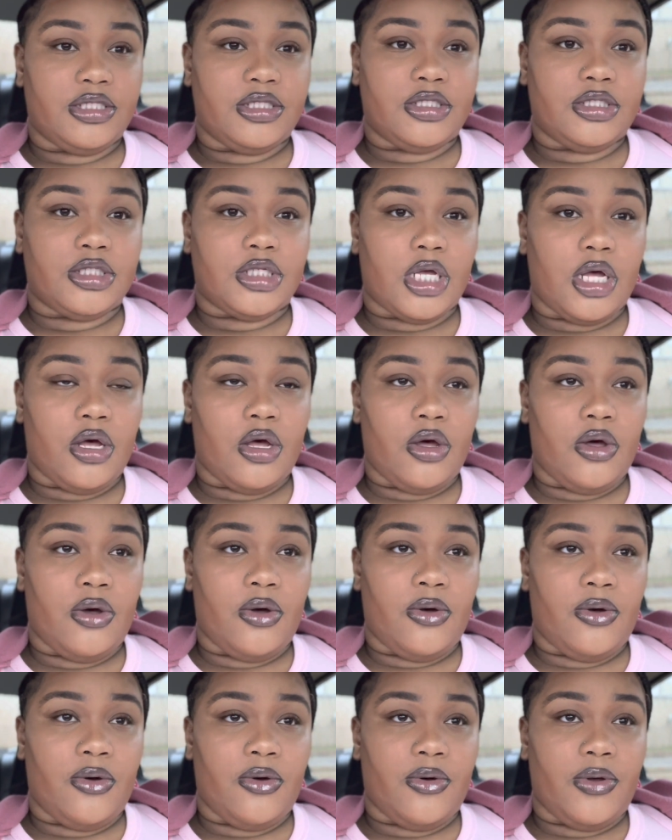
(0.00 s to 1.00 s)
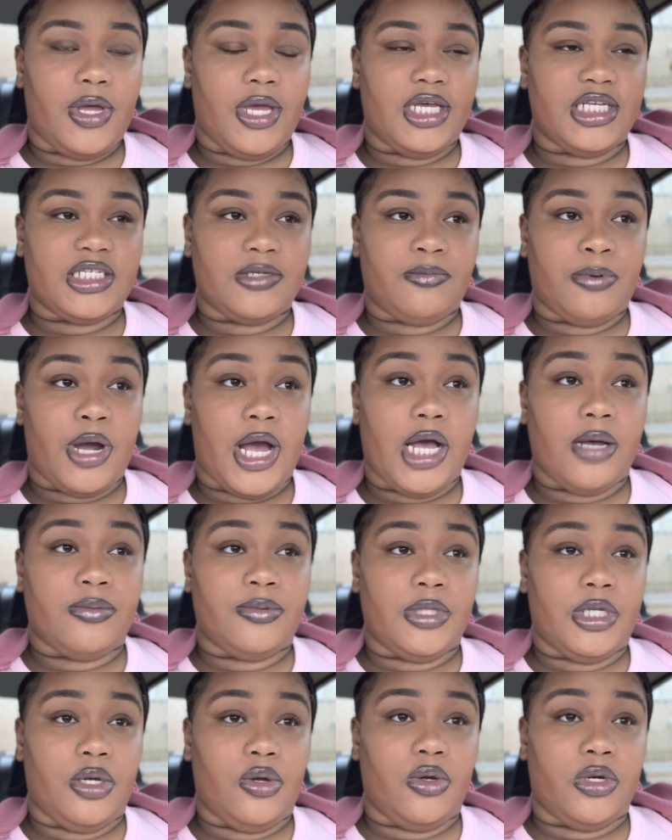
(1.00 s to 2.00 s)
So it's
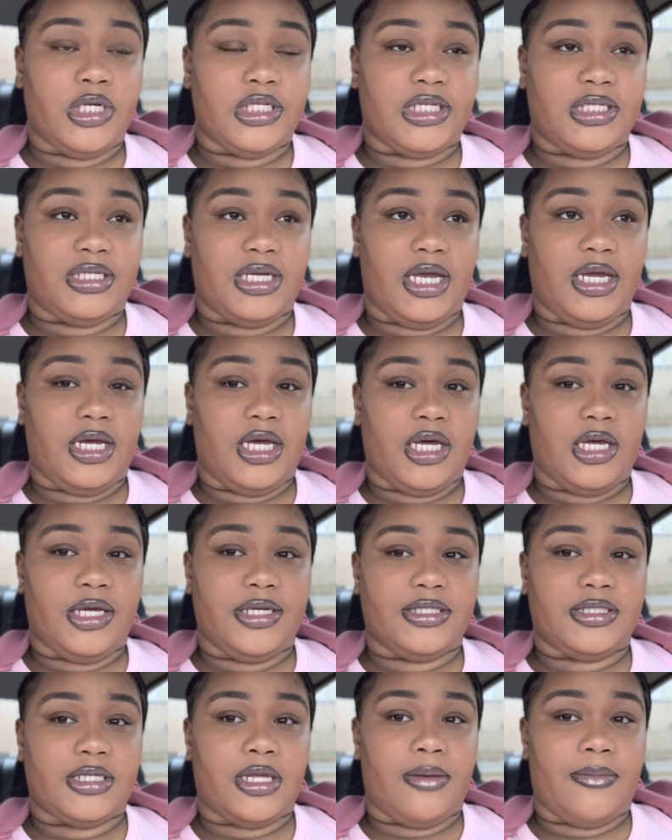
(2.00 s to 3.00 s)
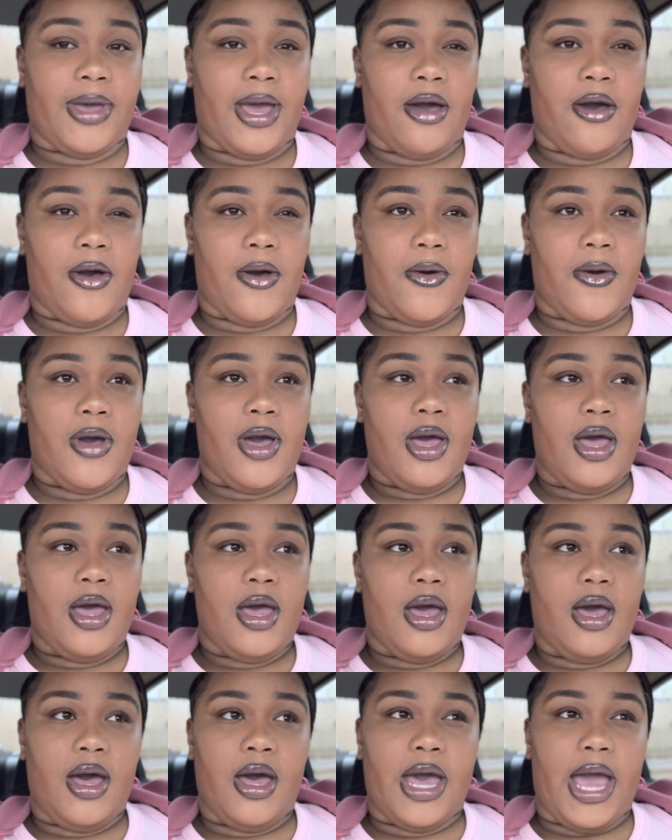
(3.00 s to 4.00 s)
probably going to take us about
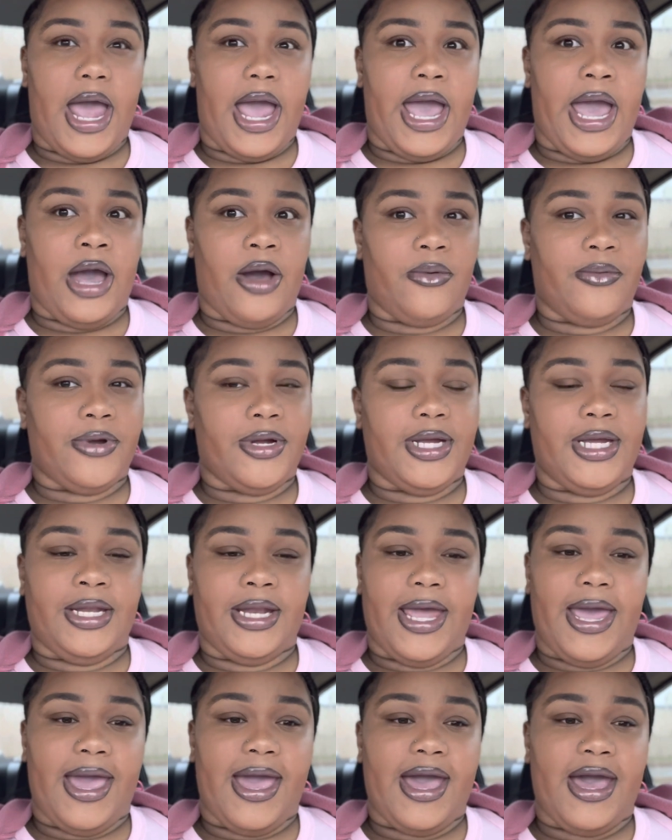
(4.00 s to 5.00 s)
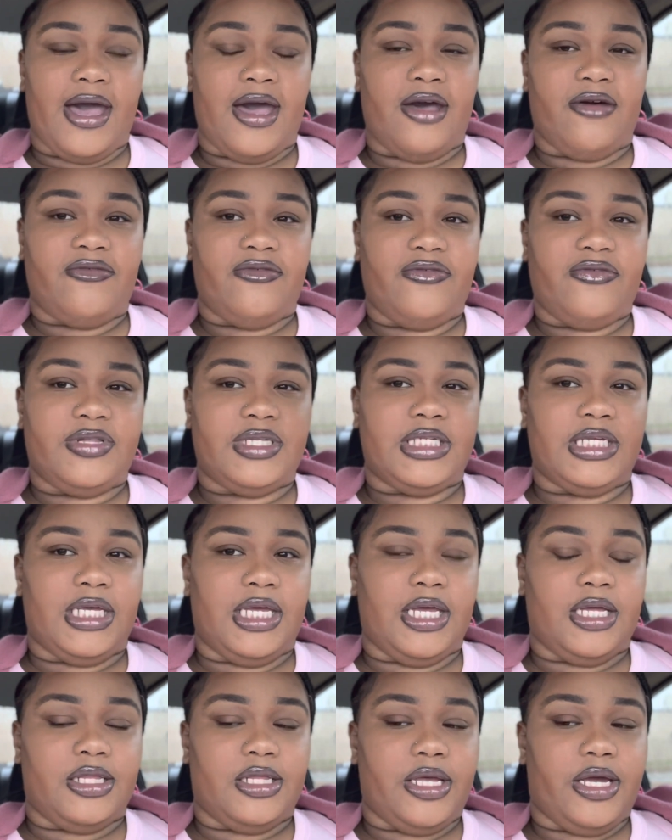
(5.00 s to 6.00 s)
an hour and a half to
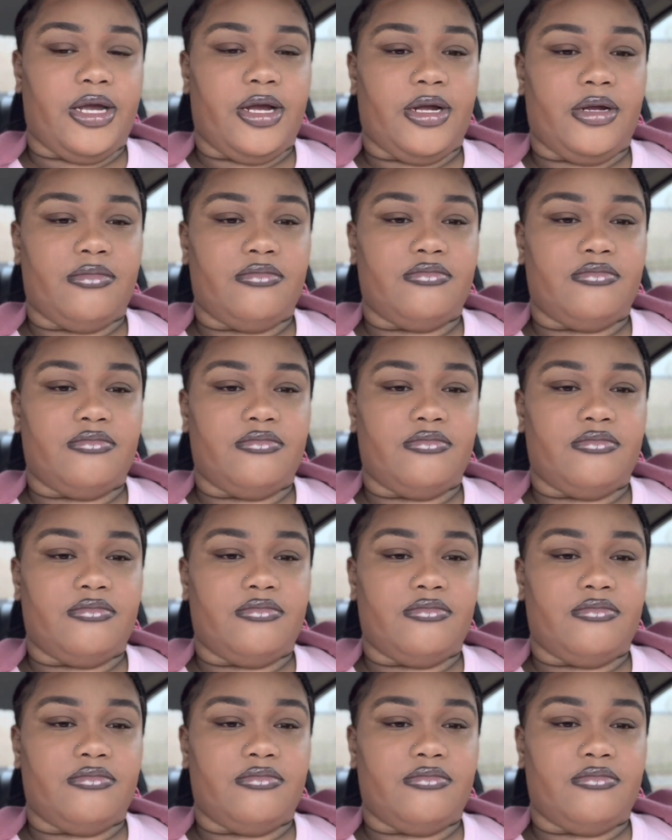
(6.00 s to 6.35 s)
get there.